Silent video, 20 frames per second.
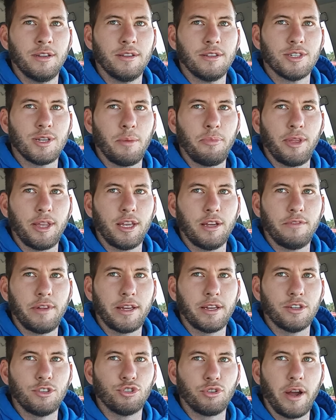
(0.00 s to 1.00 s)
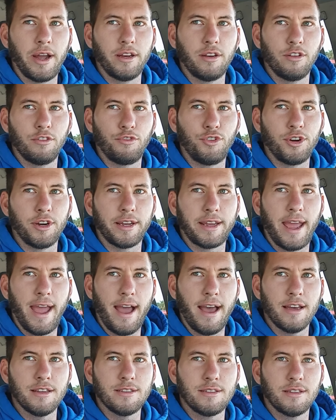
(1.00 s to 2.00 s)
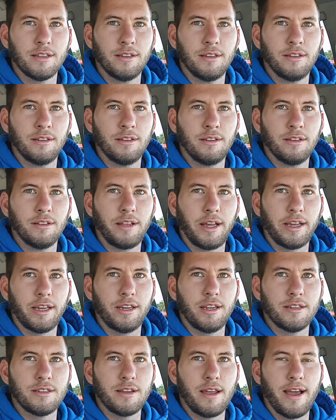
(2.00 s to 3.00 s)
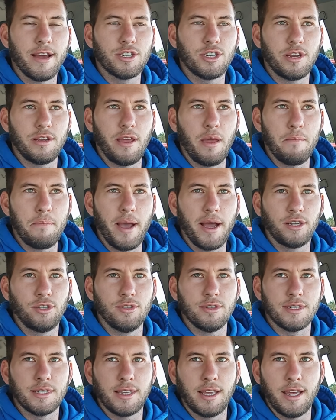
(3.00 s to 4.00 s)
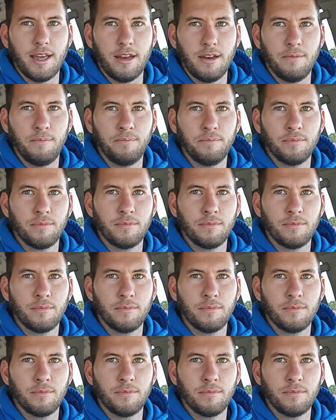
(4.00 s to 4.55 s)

So I'm thinking of like a grinder for a cast, like it doesn't actually impact your skin